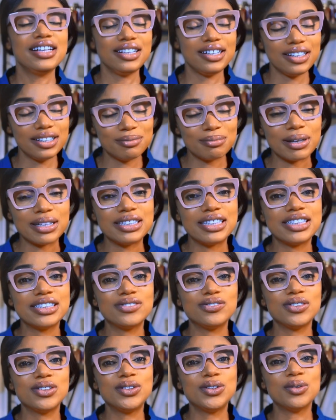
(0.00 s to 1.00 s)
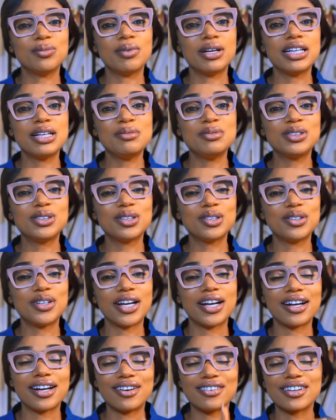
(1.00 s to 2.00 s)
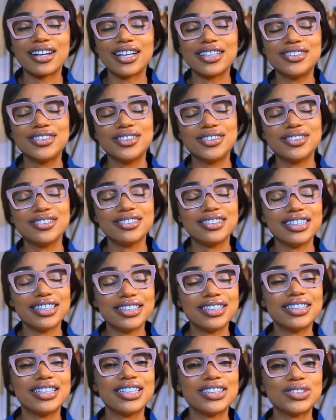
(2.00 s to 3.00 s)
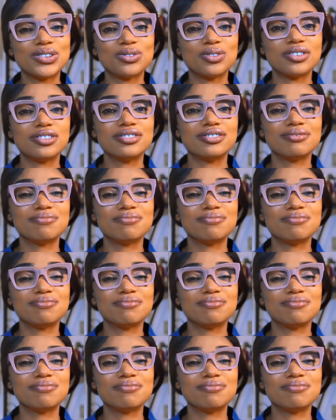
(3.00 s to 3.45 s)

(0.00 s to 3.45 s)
in my next video. My name is Gloria. I'll catch you in the next one.